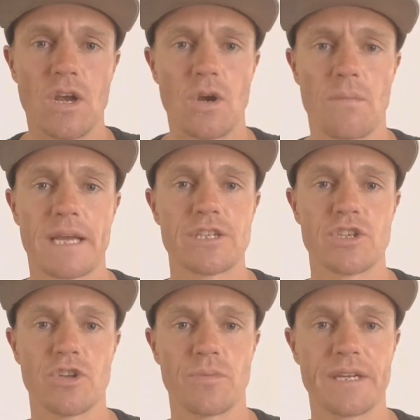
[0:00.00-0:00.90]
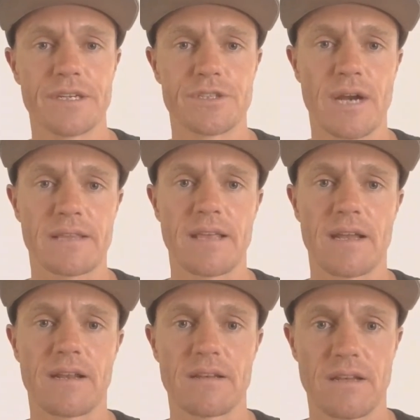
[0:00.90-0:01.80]
making sure that we can track
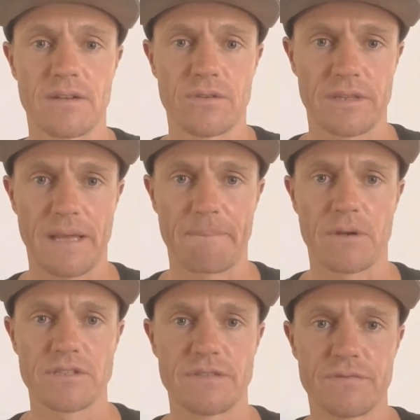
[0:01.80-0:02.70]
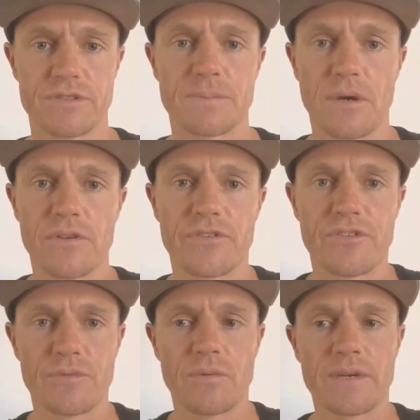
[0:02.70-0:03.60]
that and look at that positive response
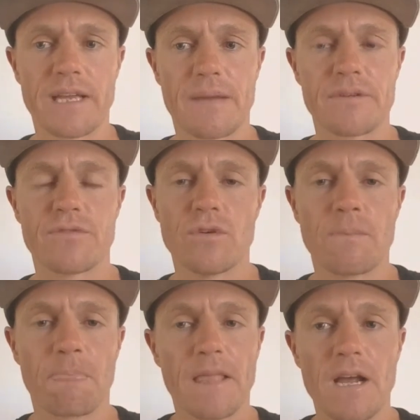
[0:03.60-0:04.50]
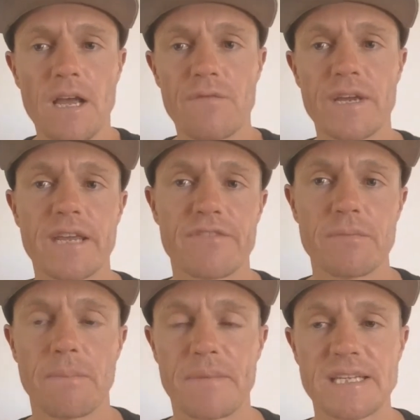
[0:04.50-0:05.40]
is what we're aiming for. If we give
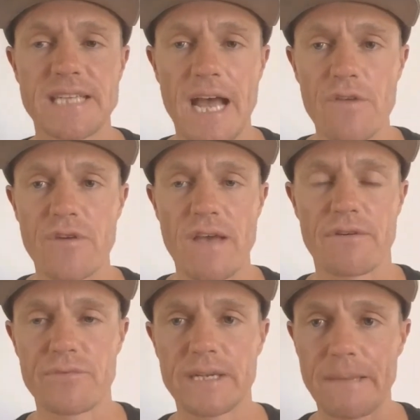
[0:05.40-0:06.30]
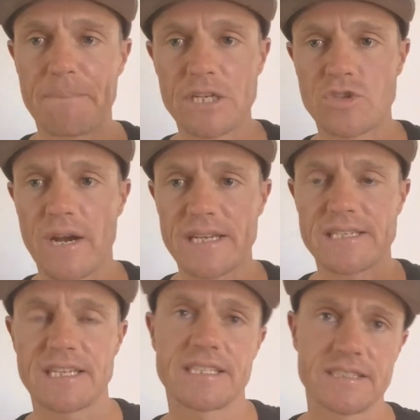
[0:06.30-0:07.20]
them a big day, if we have a really big training
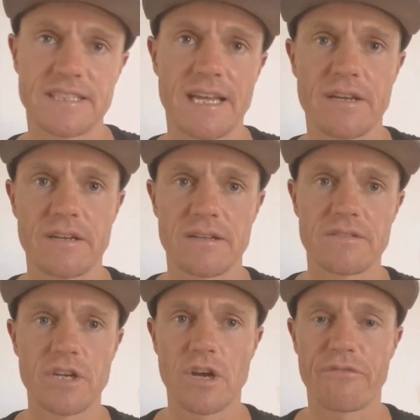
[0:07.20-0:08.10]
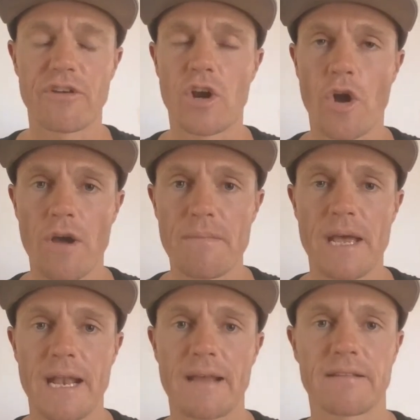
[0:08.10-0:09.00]
session, say for an
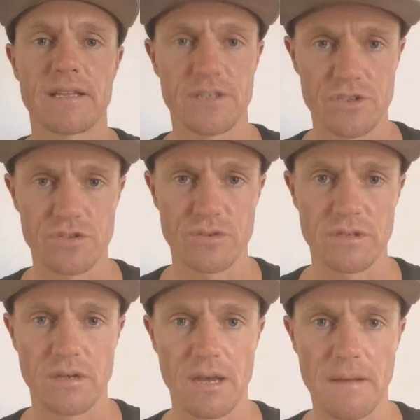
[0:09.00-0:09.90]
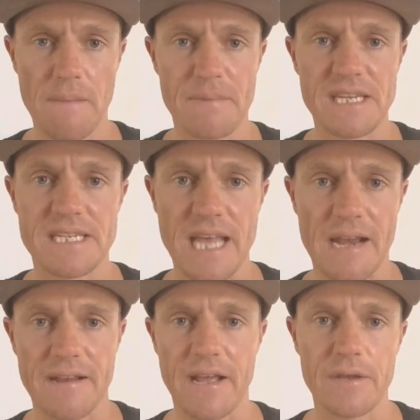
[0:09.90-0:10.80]
Ironman athlete, you do a big
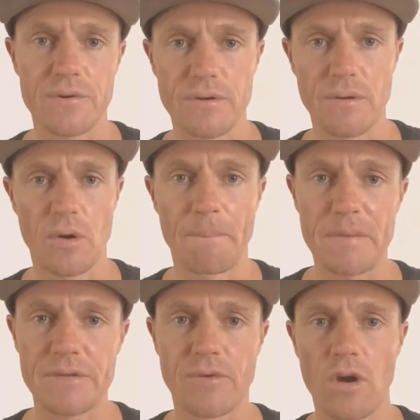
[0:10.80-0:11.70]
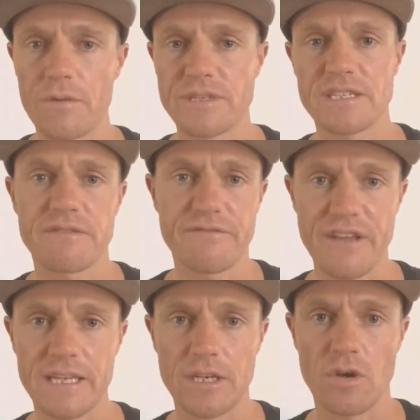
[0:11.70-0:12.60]
Saturday or a big ride, which has a
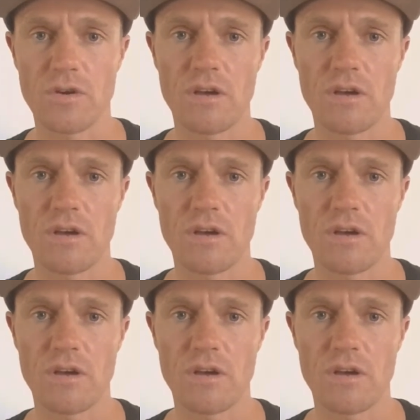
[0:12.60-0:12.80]
fairly long